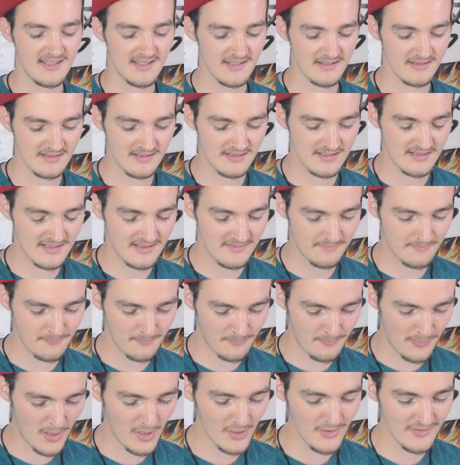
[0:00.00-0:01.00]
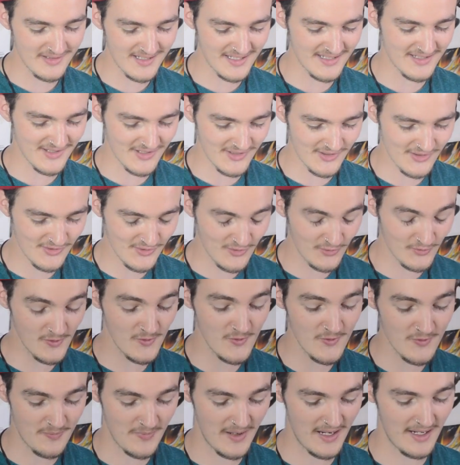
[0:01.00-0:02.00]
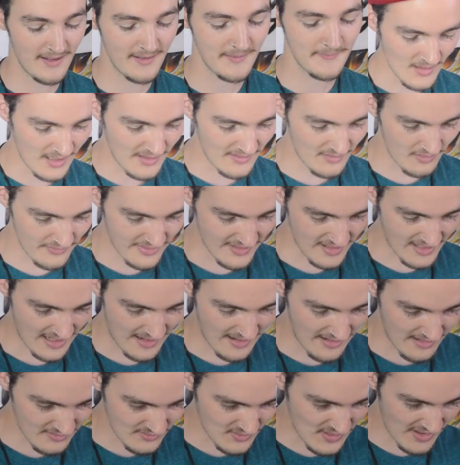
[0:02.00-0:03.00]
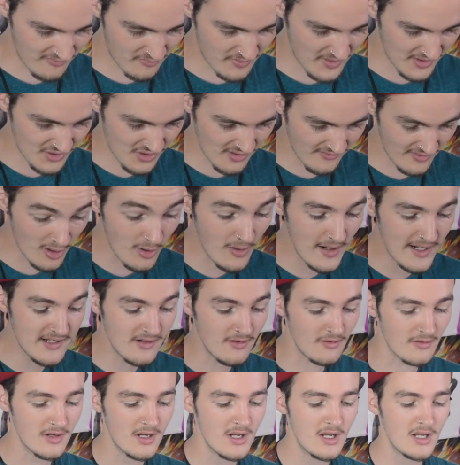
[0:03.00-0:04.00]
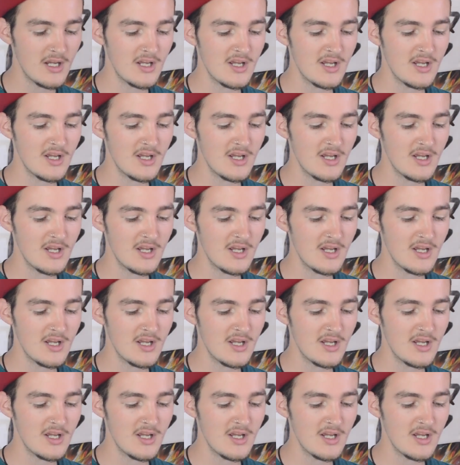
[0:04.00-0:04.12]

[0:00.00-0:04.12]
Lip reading: The part that screwed me, do I have a picture of it? Oh, I do.